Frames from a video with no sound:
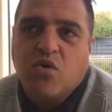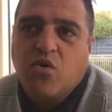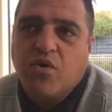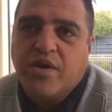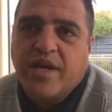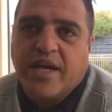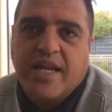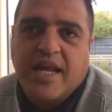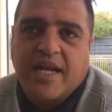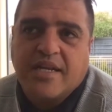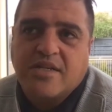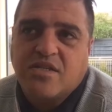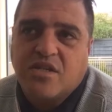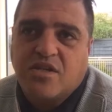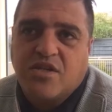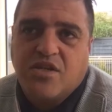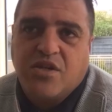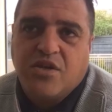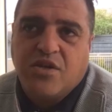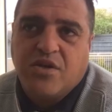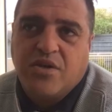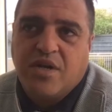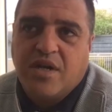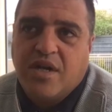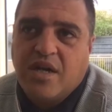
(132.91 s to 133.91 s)
all get
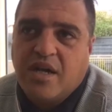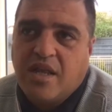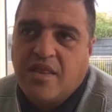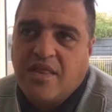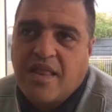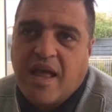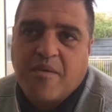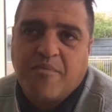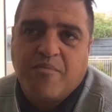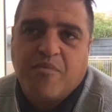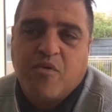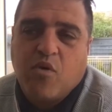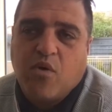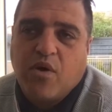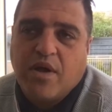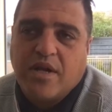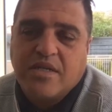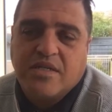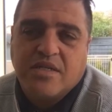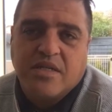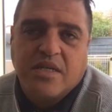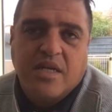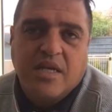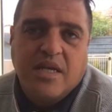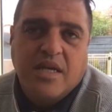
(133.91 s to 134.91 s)
executed, and at that
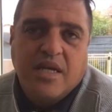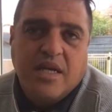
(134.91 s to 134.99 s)
point,